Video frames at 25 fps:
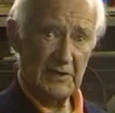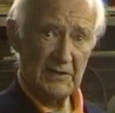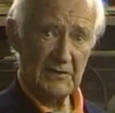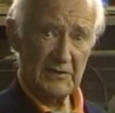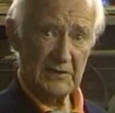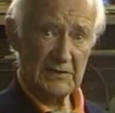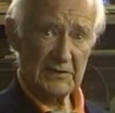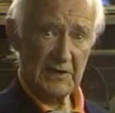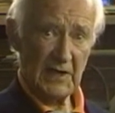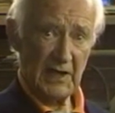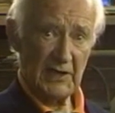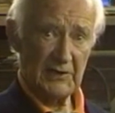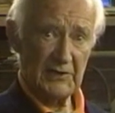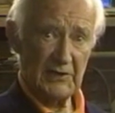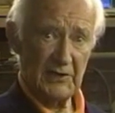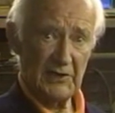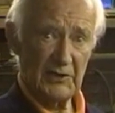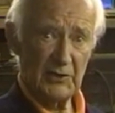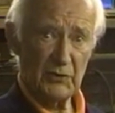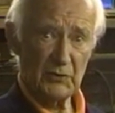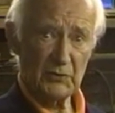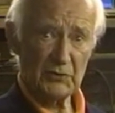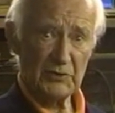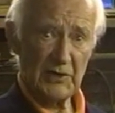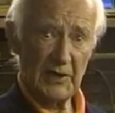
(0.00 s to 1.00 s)
never seen this
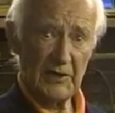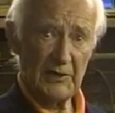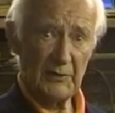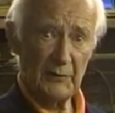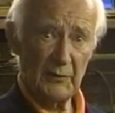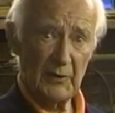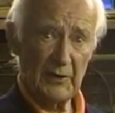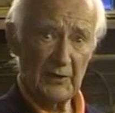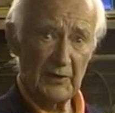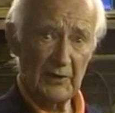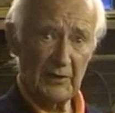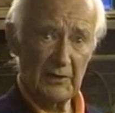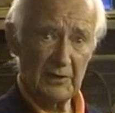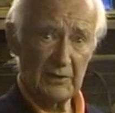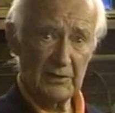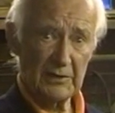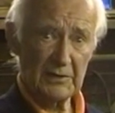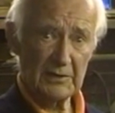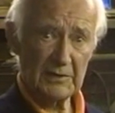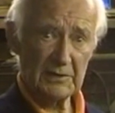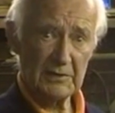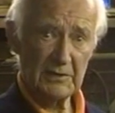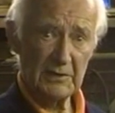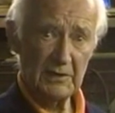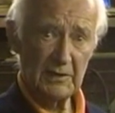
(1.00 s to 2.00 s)
idea used anywhere
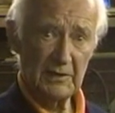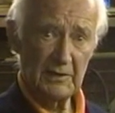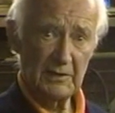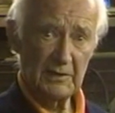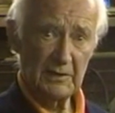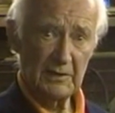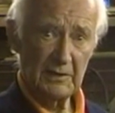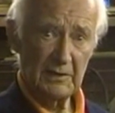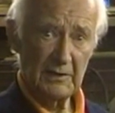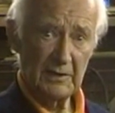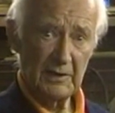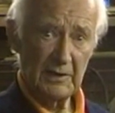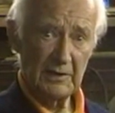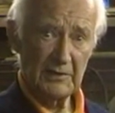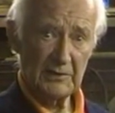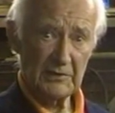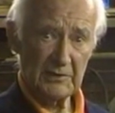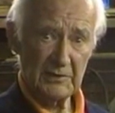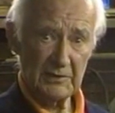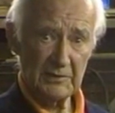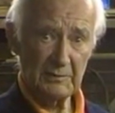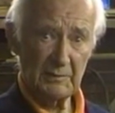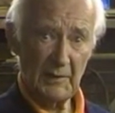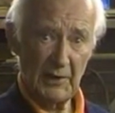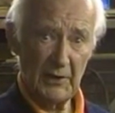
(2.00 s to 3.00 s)
else.
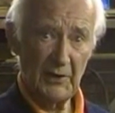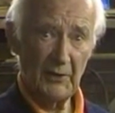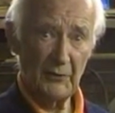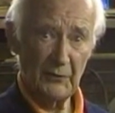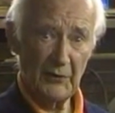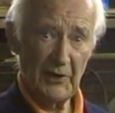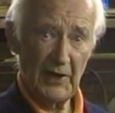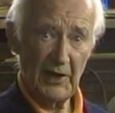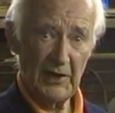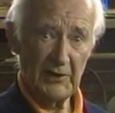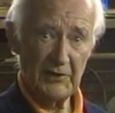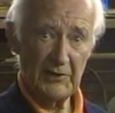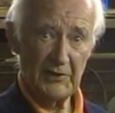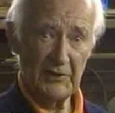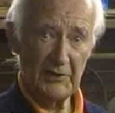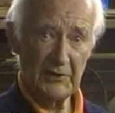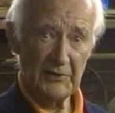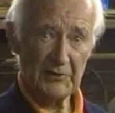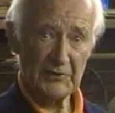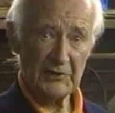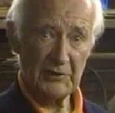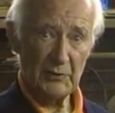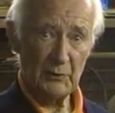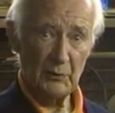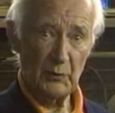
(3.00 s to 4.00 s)
This is my own
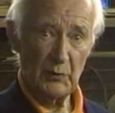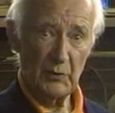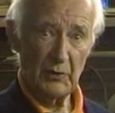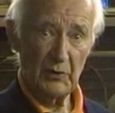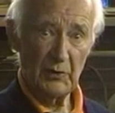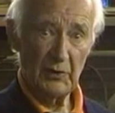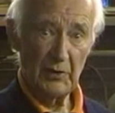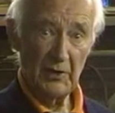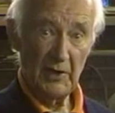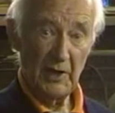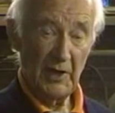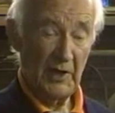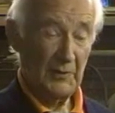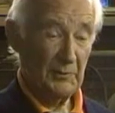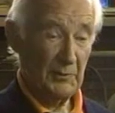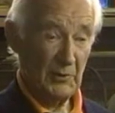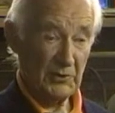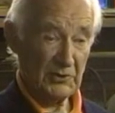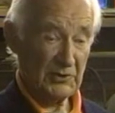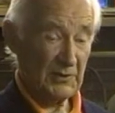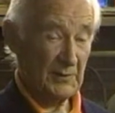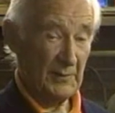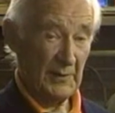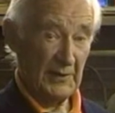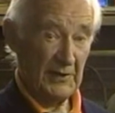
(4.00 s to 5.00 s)
idea, yes. as it were.
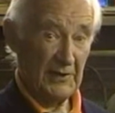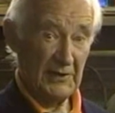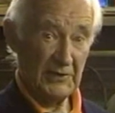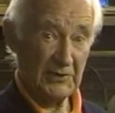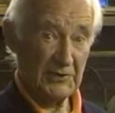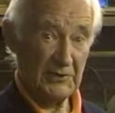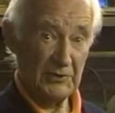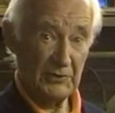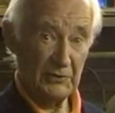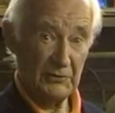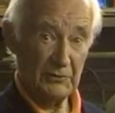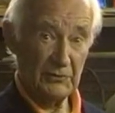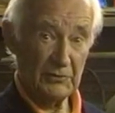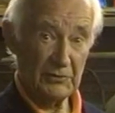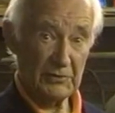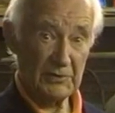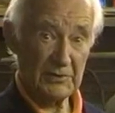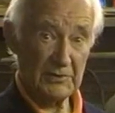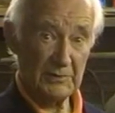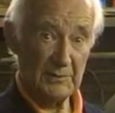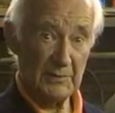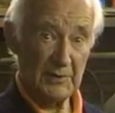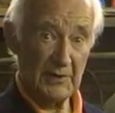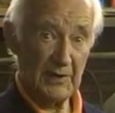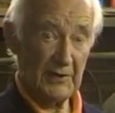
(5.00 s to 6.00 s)
It possibly is
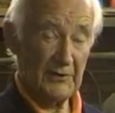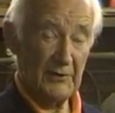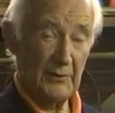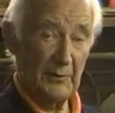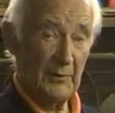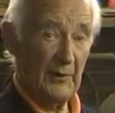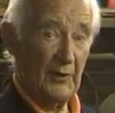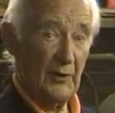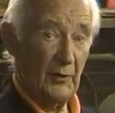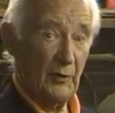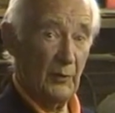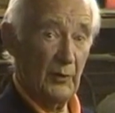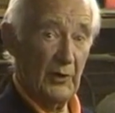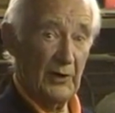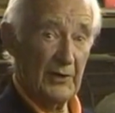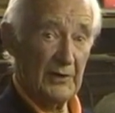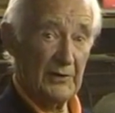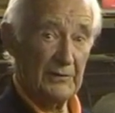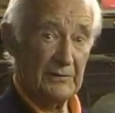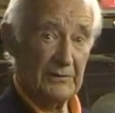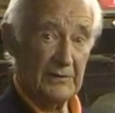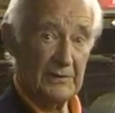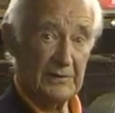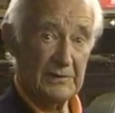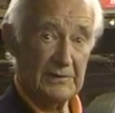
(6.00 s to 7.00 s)
used, but I'm not
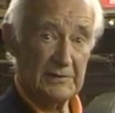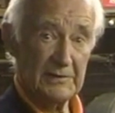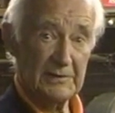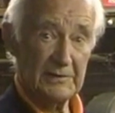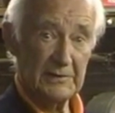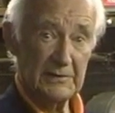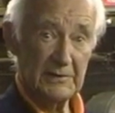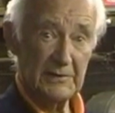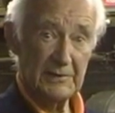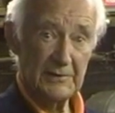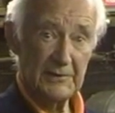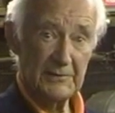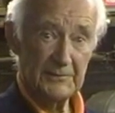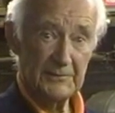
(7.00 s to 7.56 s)
aware of it.